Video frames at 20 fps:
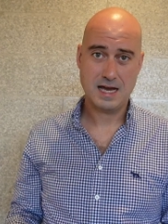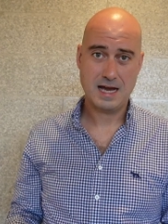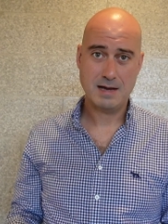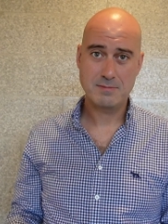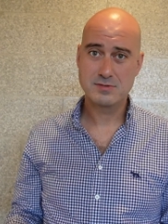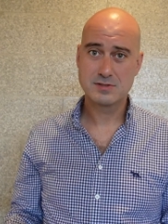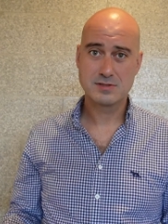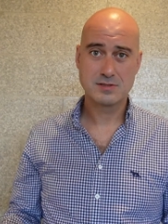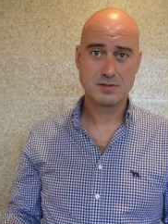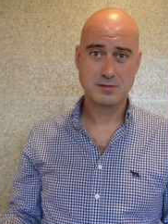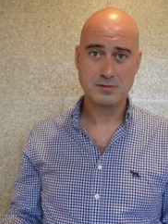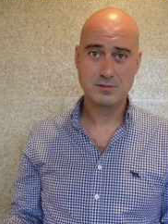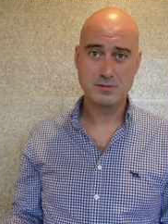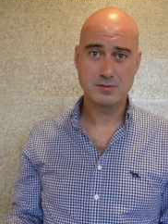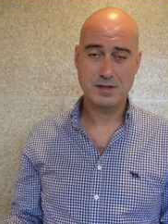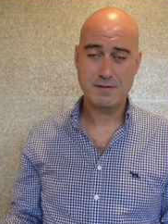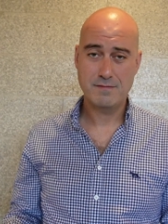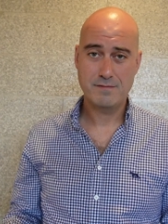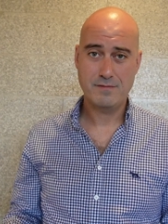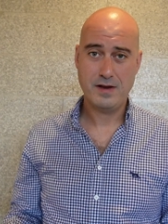
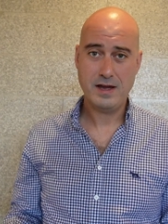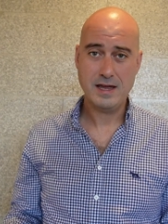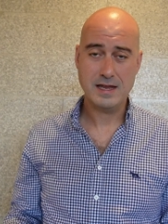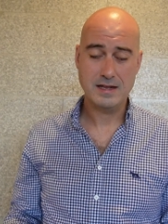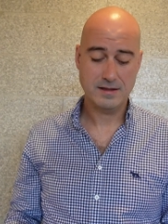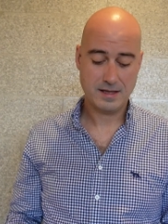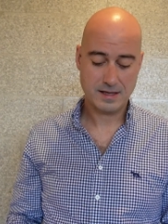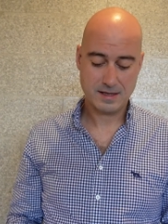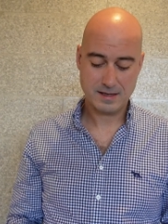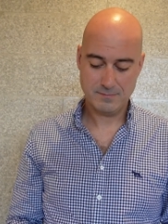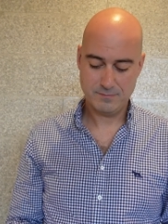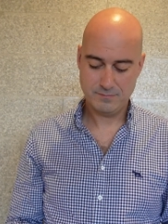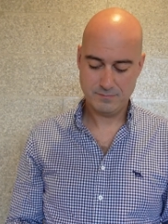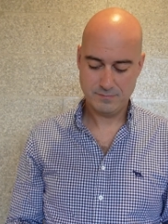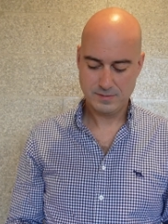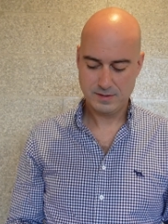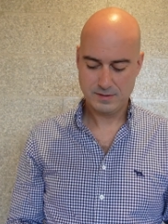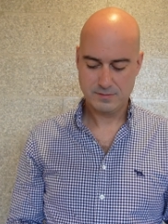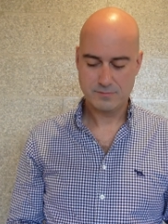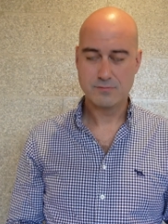absolutely fine. Like I'm
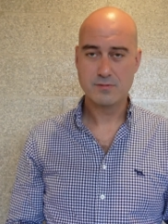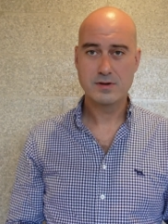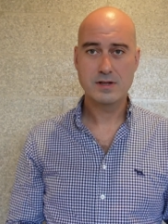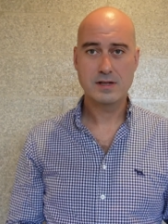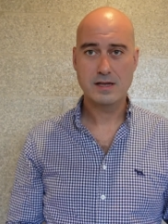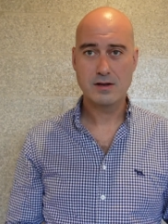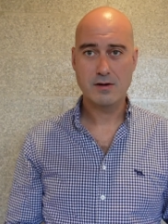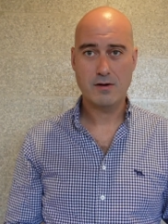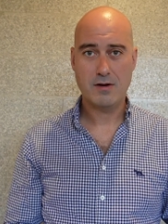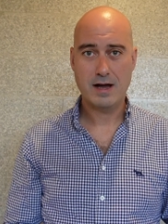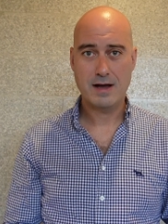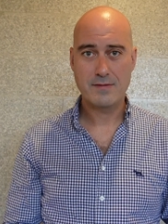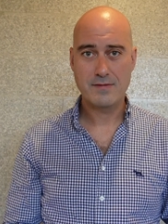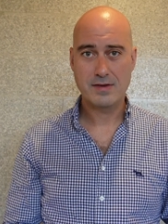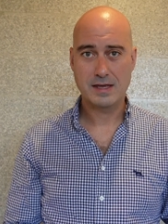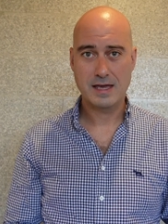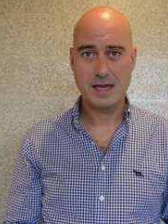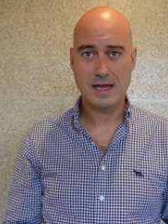really not having